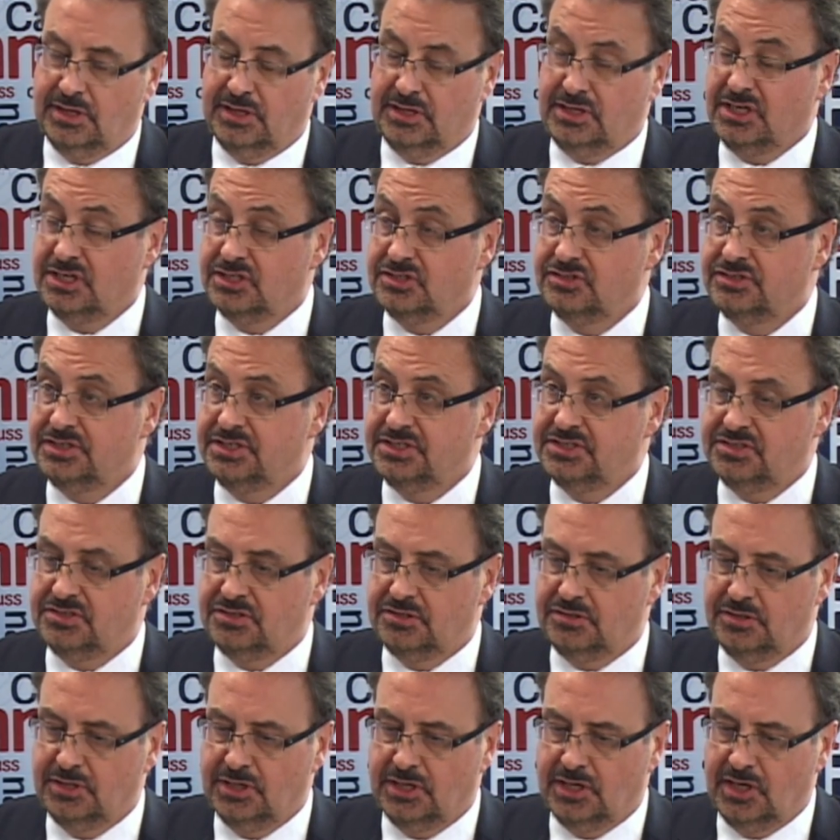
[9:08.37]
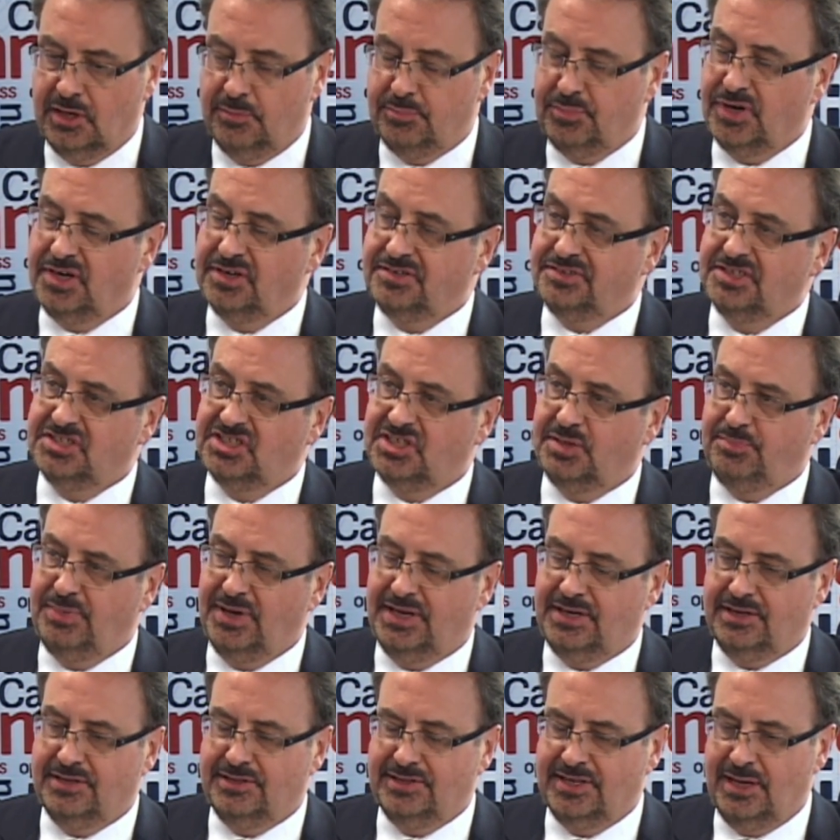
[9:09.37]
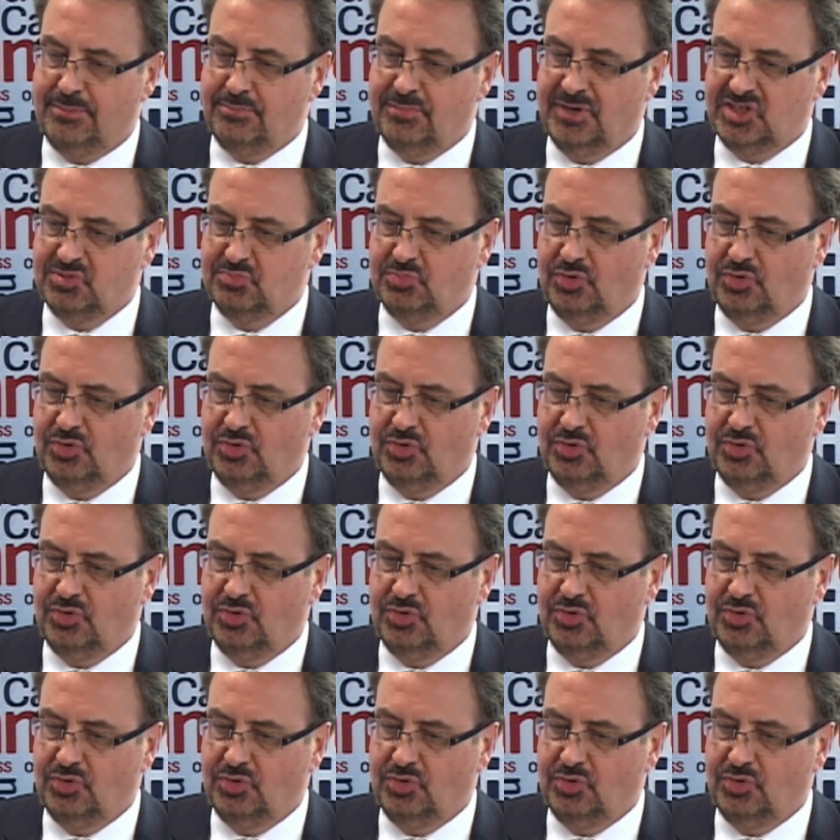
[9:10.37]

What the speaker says: countries to participate in that much